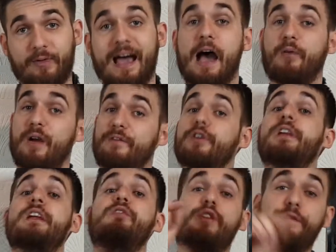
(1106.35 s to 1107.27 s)
However,
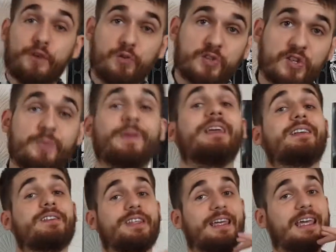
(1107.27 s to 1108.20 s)
he refuses because he